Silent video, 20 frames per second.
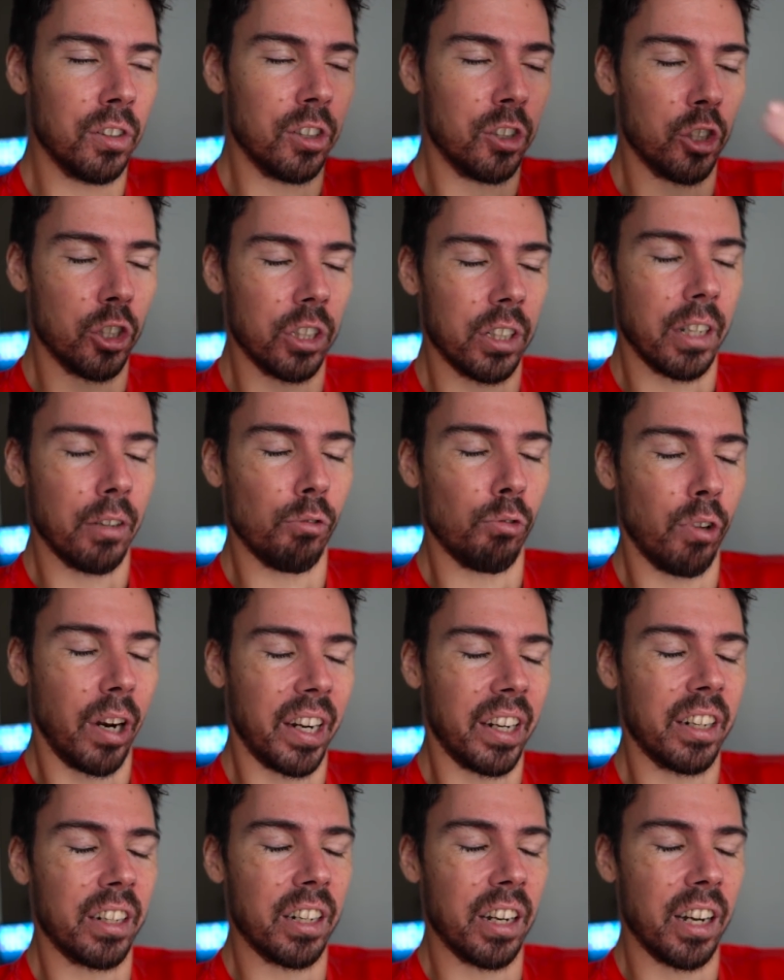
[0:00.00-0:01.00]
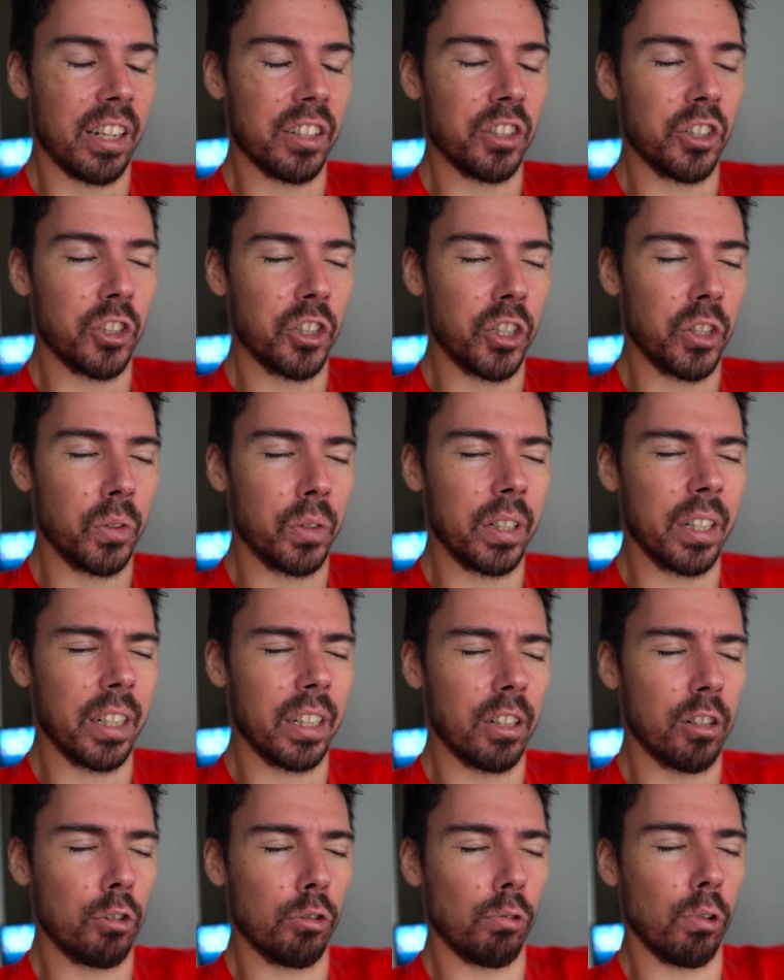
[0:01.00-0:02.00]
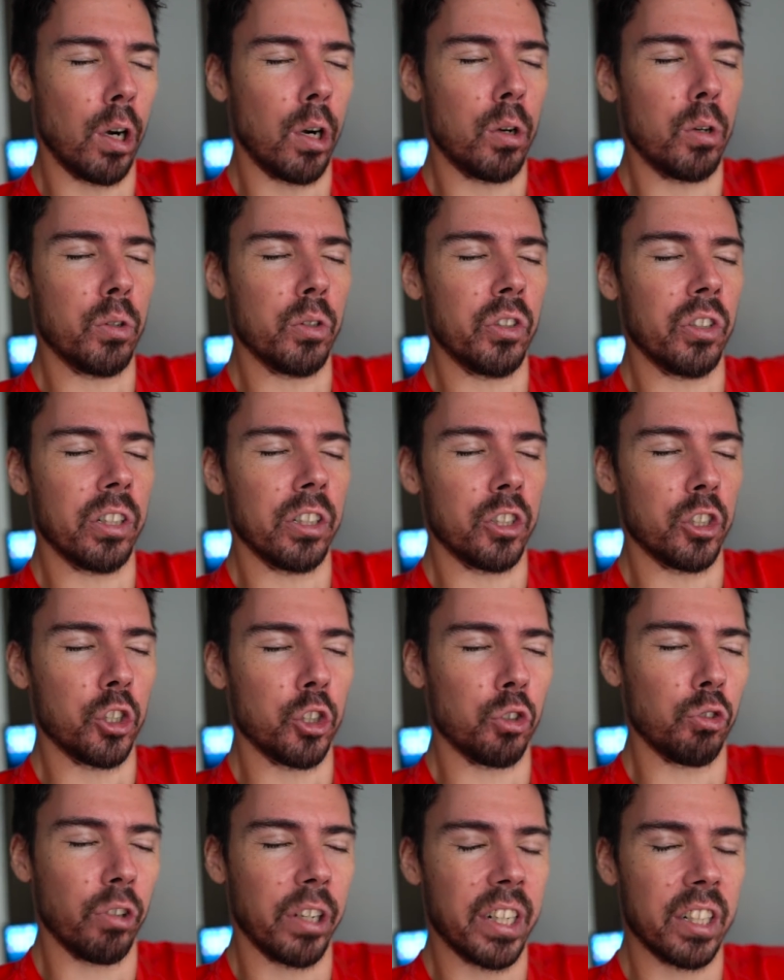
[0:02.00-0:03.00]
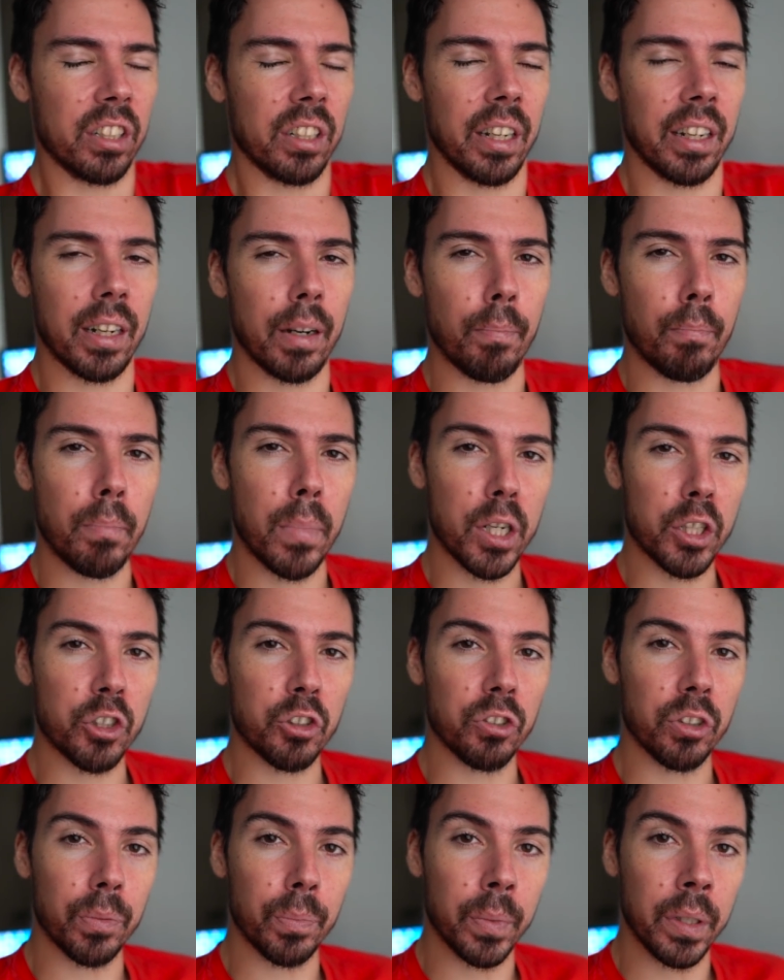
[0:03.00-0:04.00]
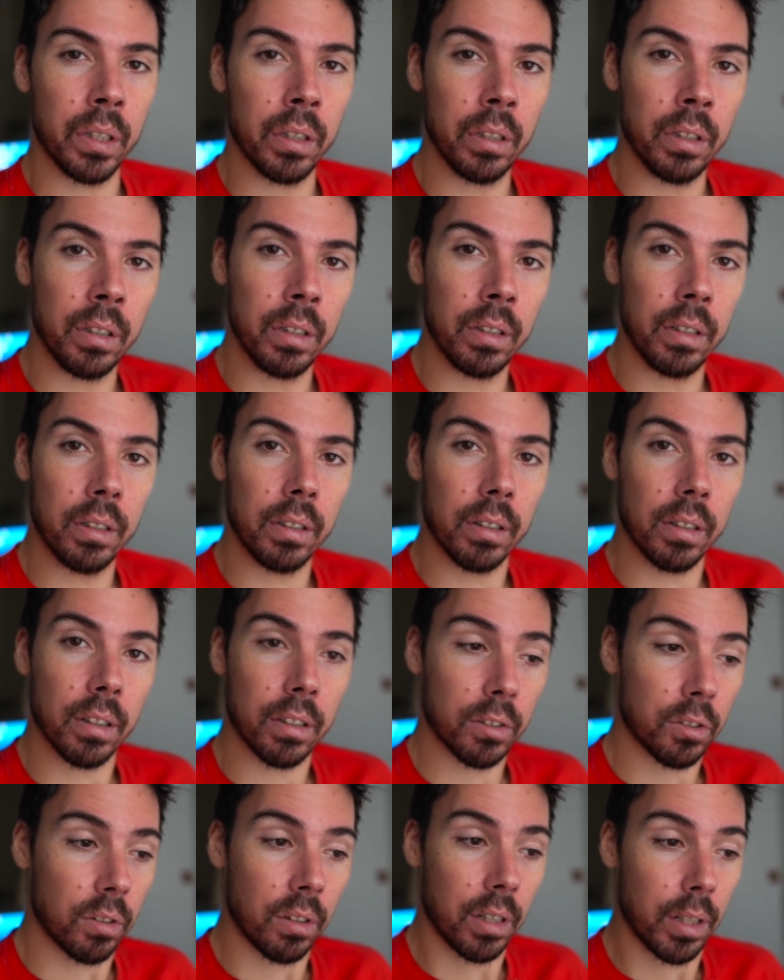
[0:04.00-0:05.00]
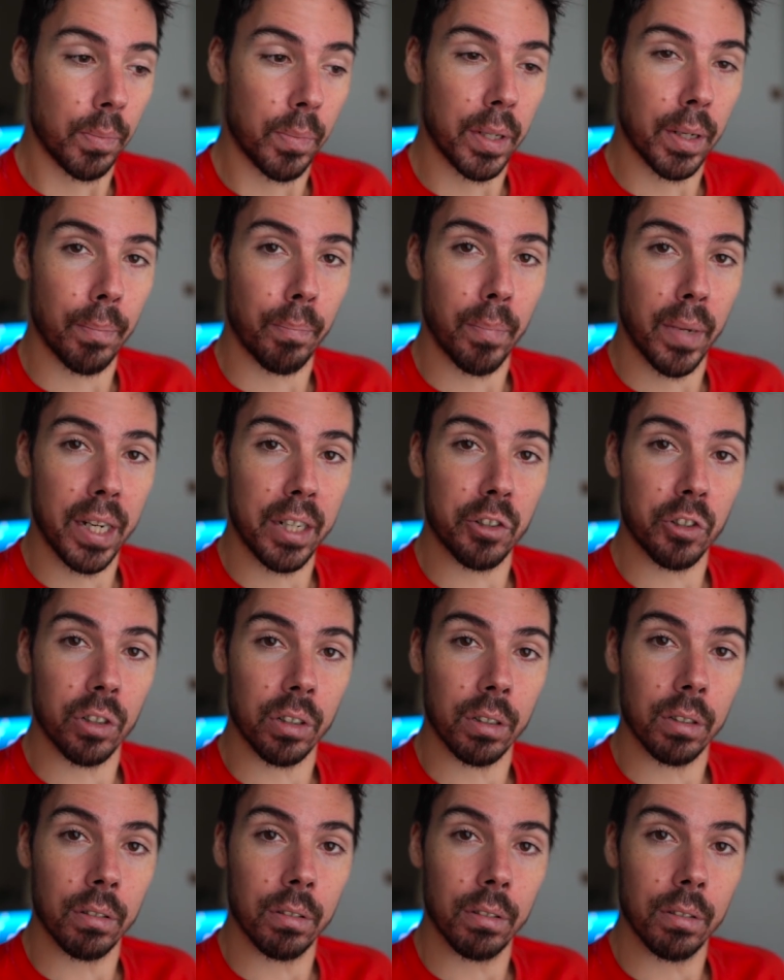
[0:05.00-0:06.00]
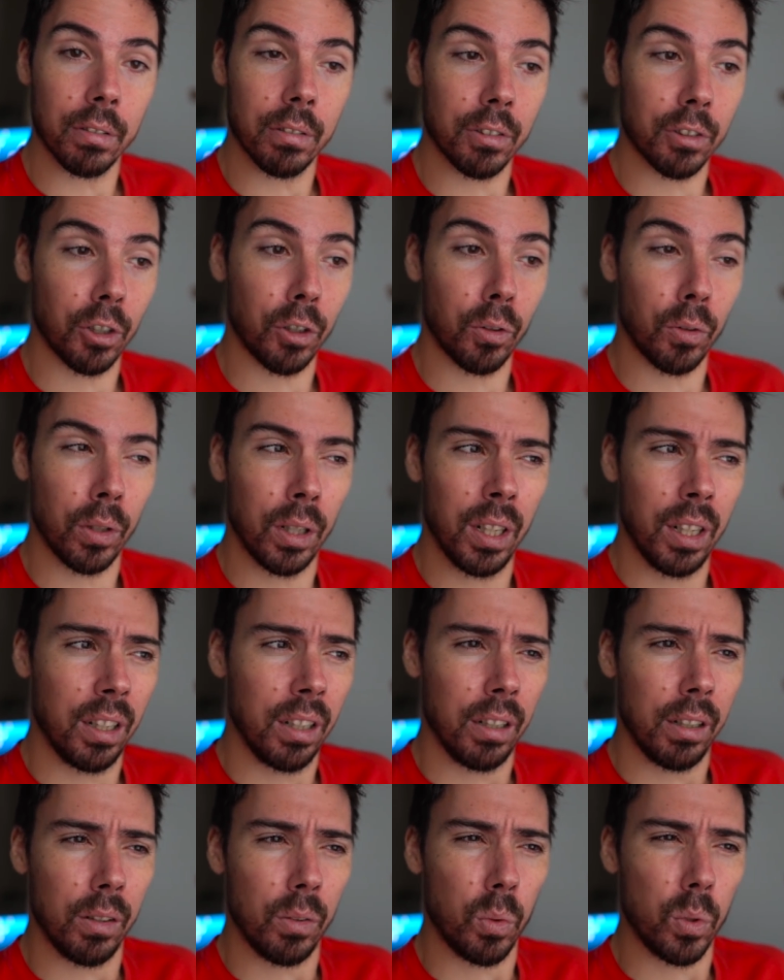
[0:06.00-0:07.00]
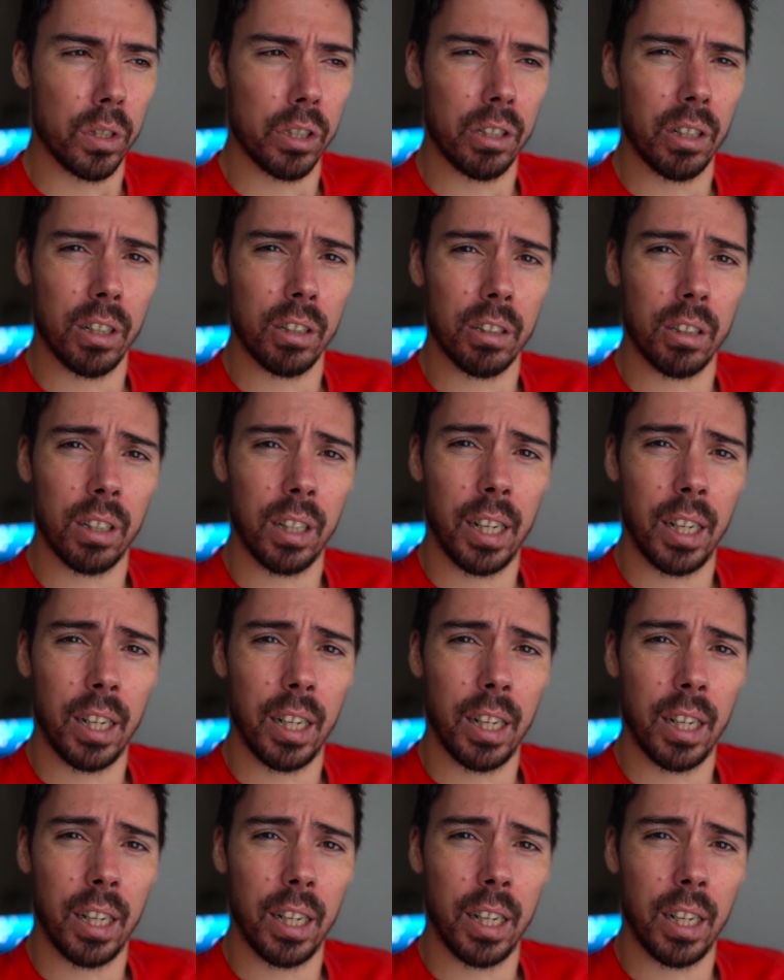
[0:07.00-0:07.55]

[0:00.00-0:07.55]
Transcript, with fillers: just it recognizes you and it grows and shrinks like a mushroom, it's going to be amazing. So, what's not to